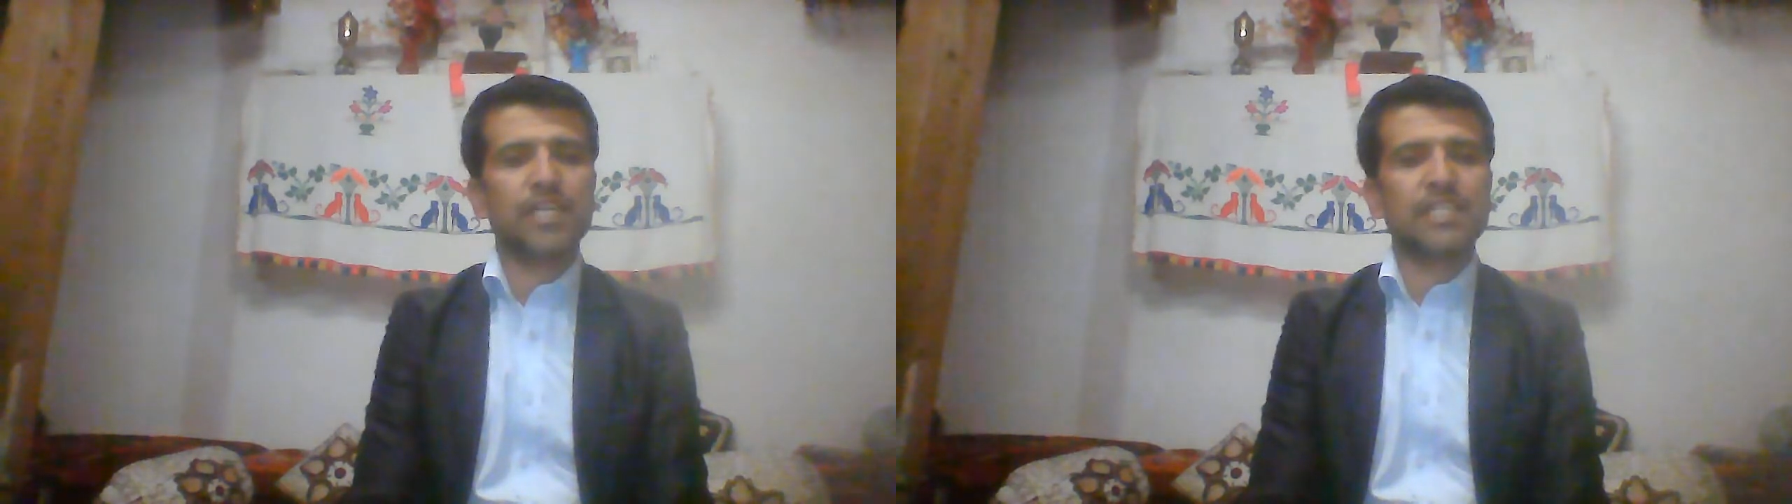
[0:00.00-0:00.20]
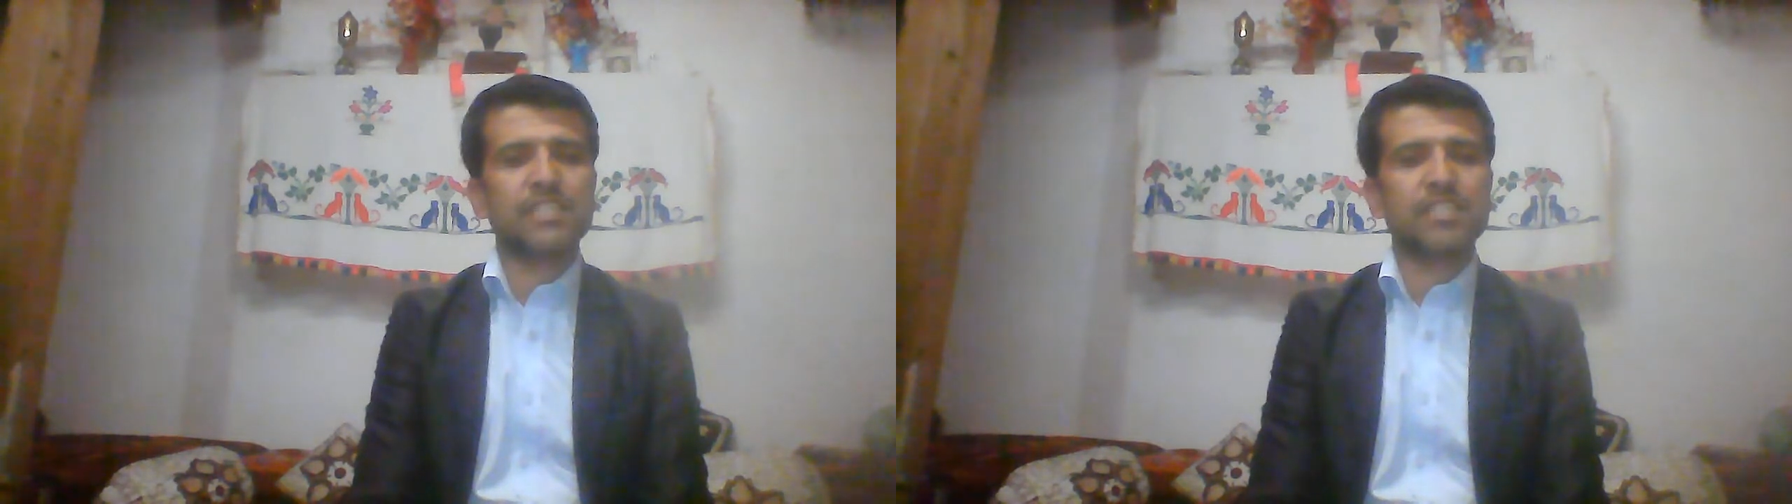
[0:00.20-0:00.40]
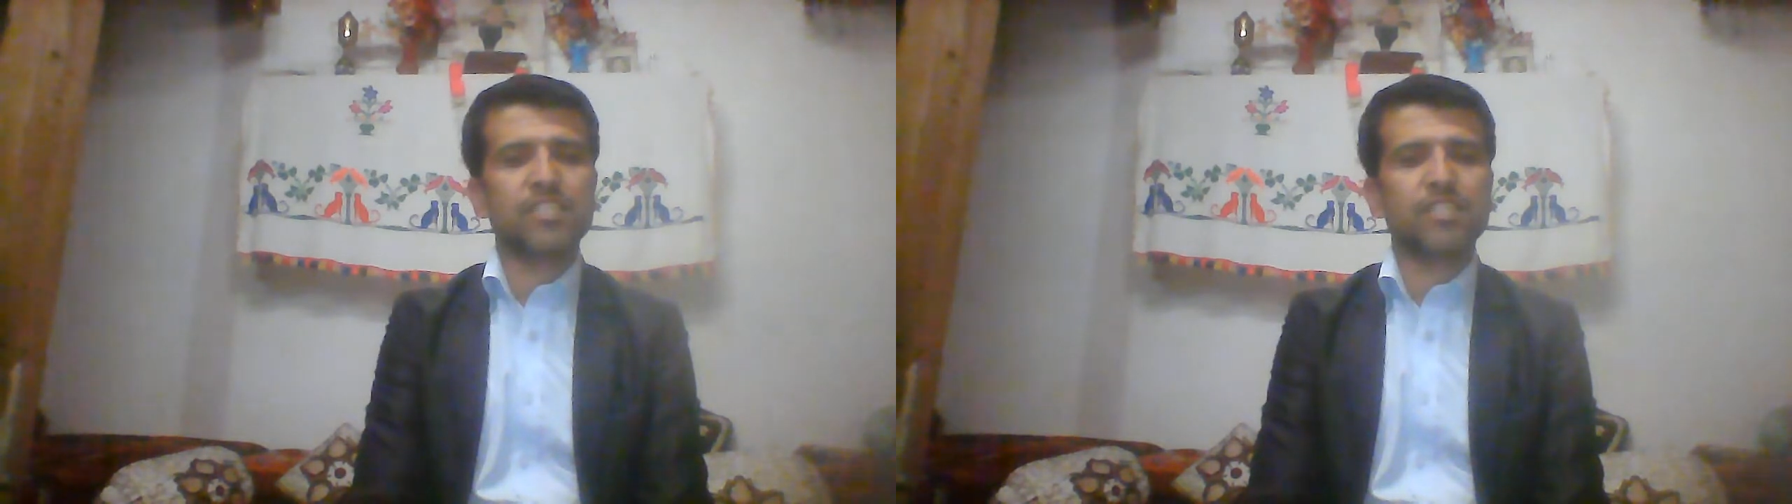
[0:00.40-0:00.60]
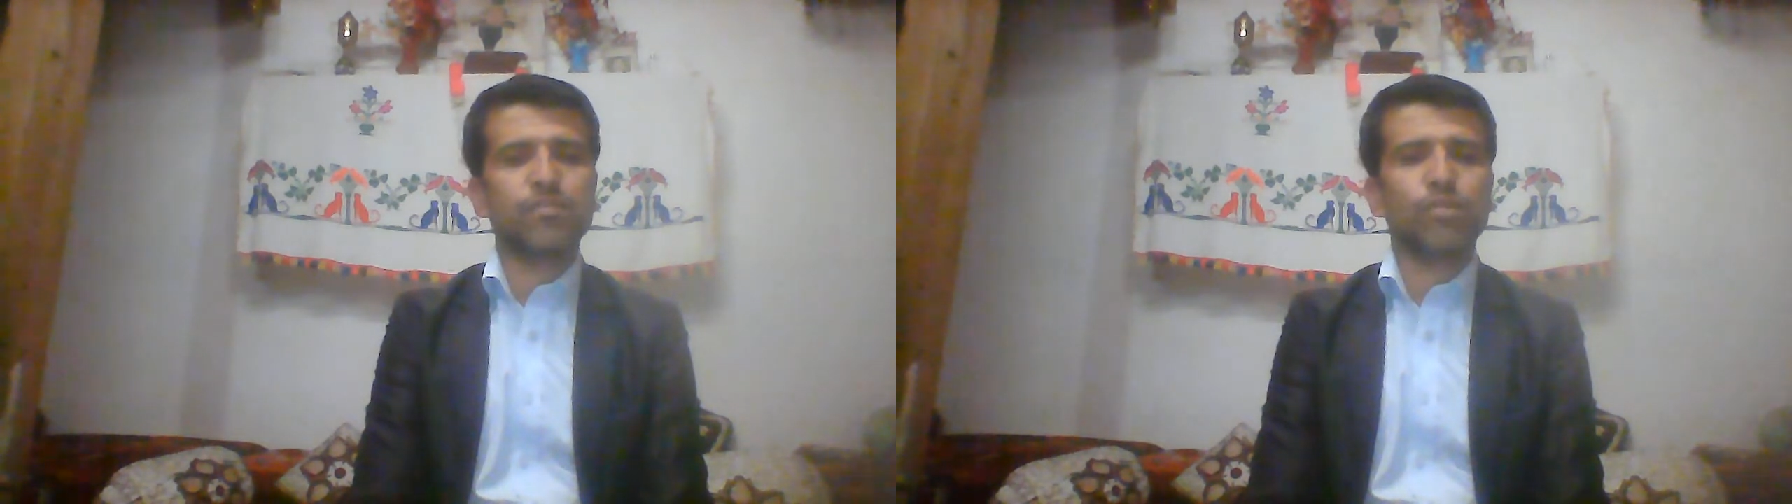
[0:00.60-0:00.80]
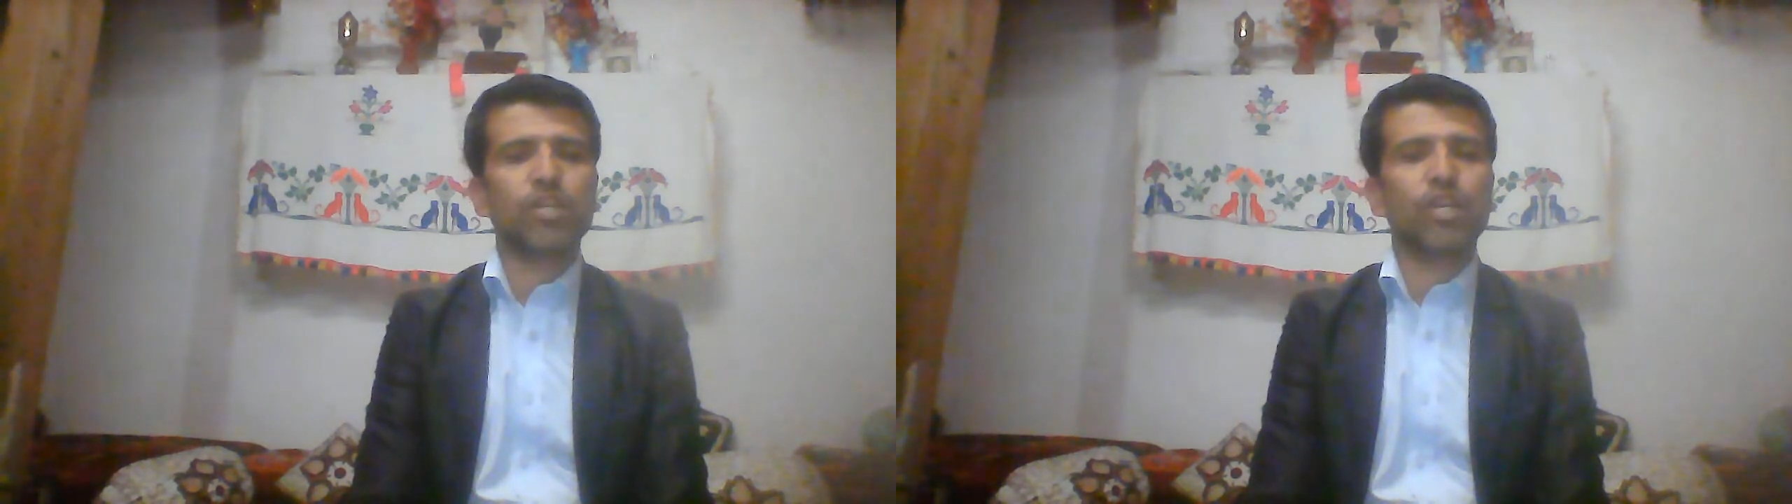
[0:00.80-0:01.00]
existing
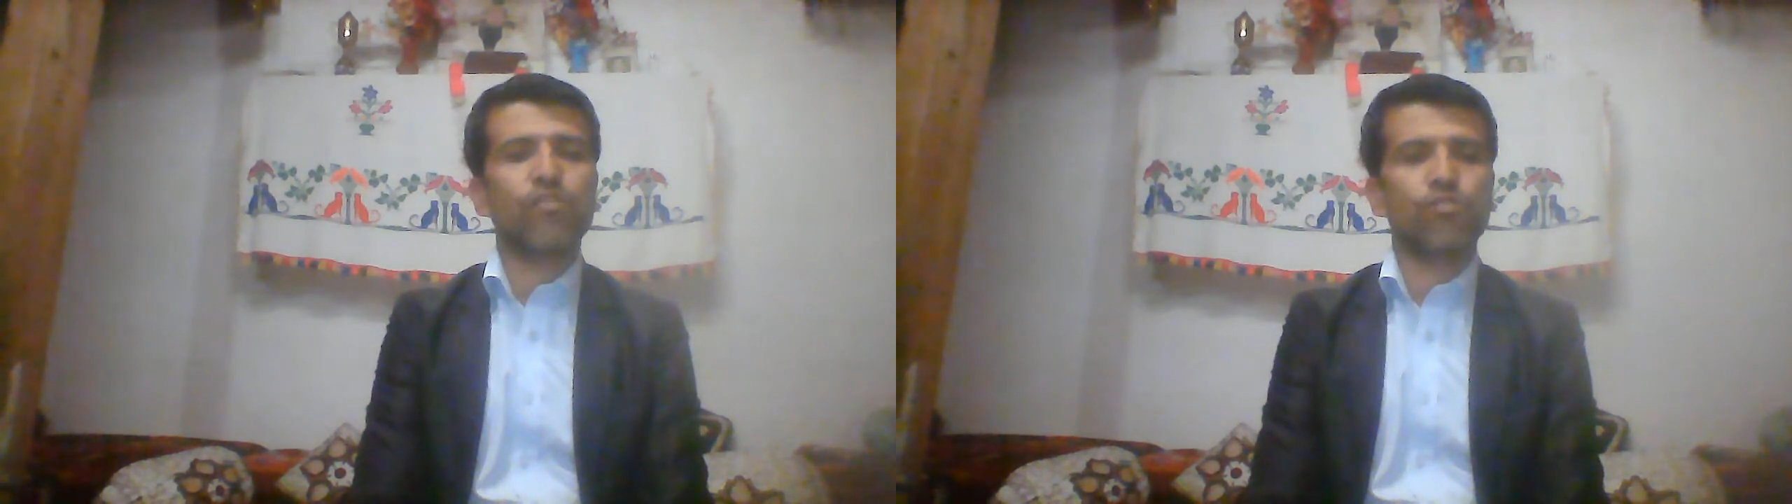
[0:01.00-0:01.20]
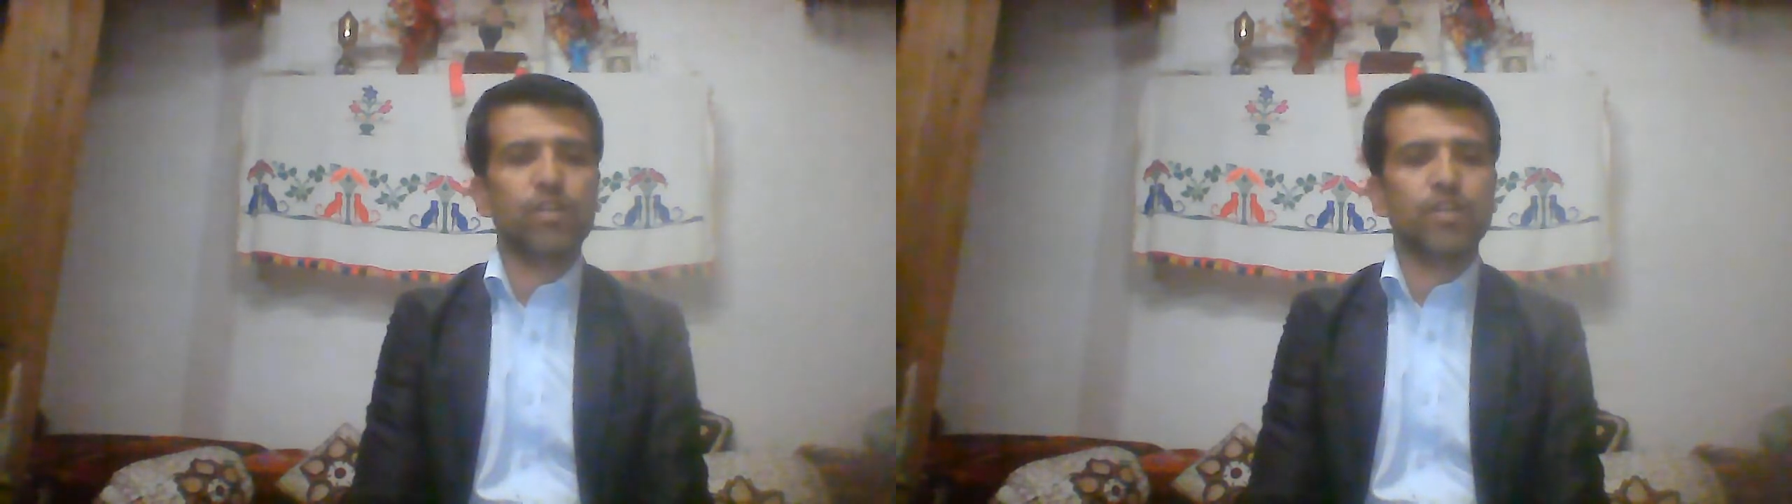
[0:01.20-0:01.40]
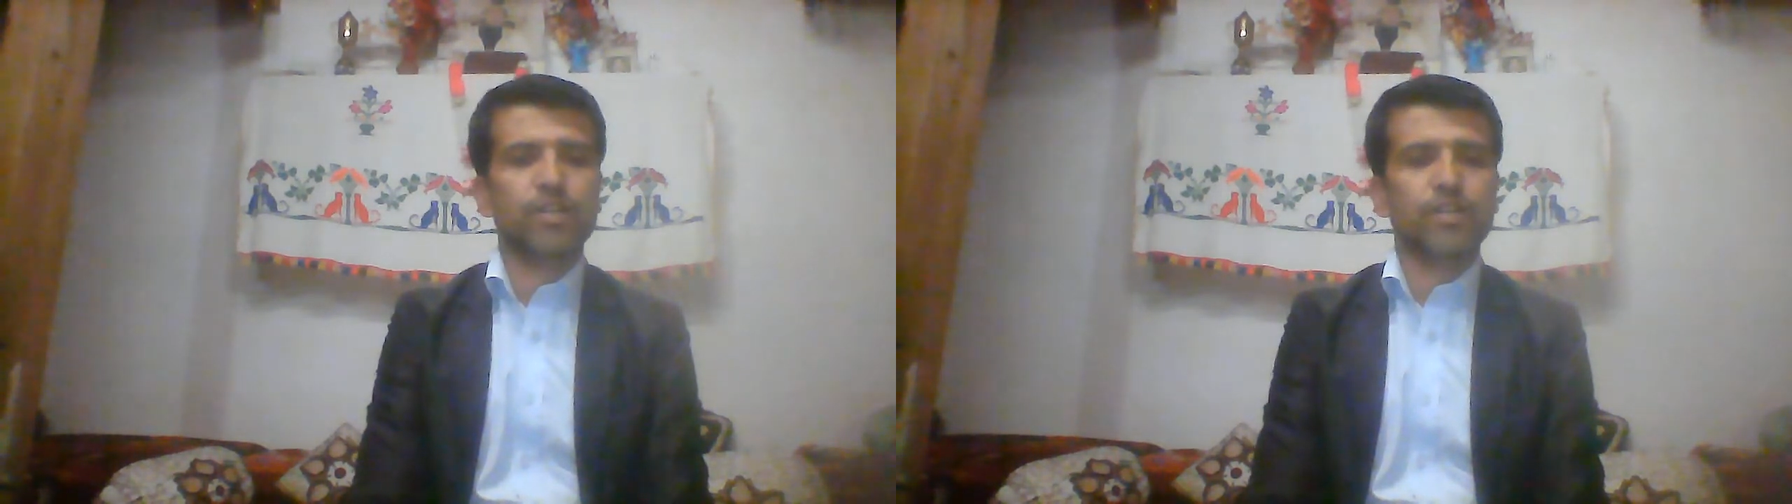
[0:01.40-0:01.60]
body of work.